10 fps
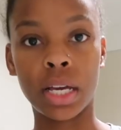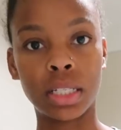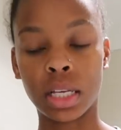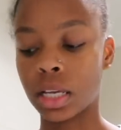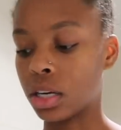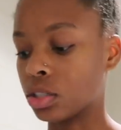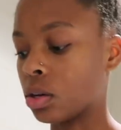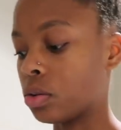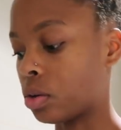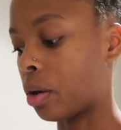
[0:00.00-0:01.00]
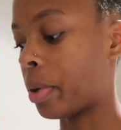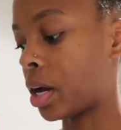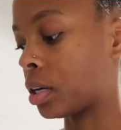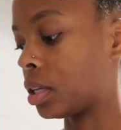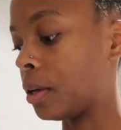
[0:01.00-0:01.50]
escalator. So, you know,
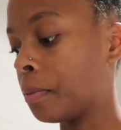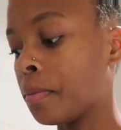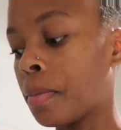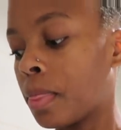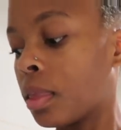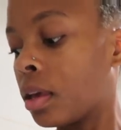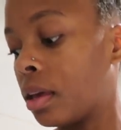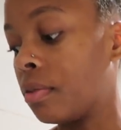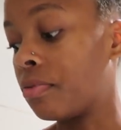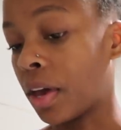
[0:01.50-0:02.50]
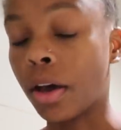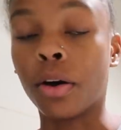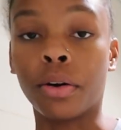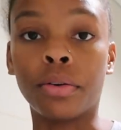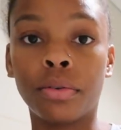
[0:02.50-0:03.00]
apparently he
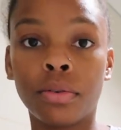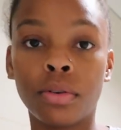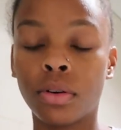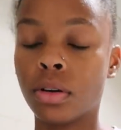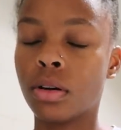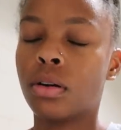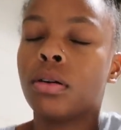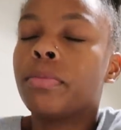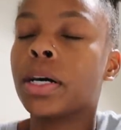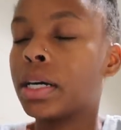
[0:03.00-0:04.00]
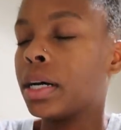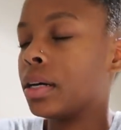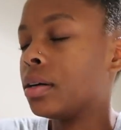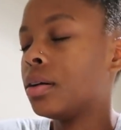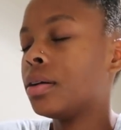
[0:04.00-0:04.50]
fell. Oh my God.
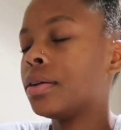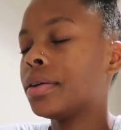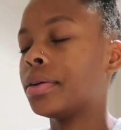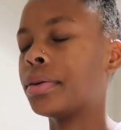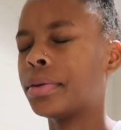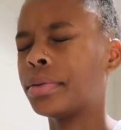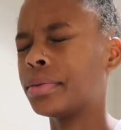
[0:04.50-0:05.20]
Oh.